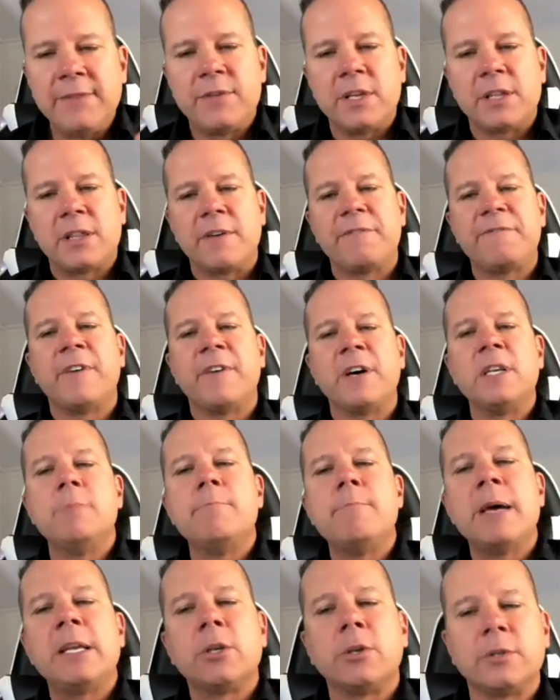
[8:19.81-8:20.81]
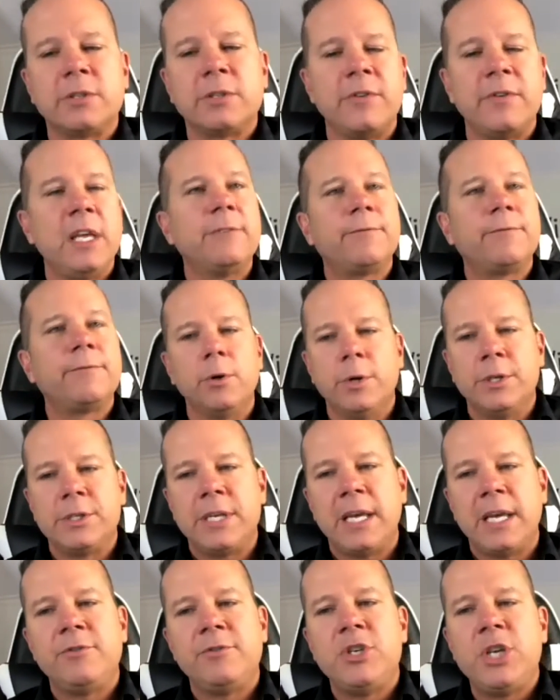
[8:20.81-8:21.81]
that the fundamentals of influence
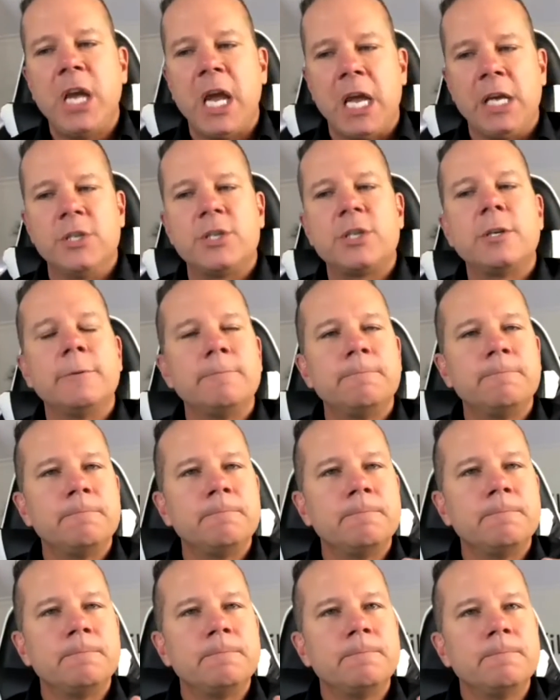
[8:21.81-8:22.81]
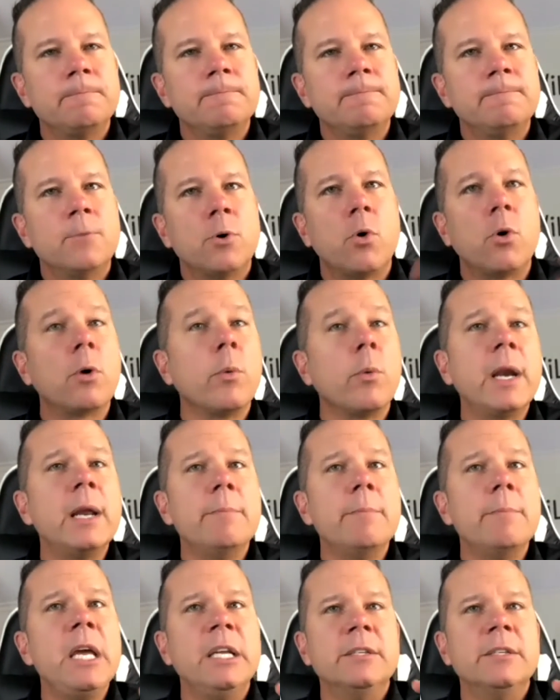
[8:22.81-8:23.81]
have changed or what it
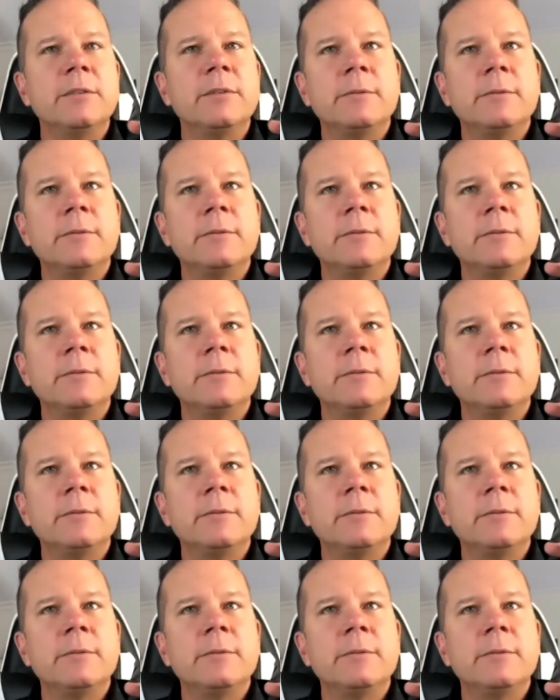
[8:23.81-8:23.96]
means.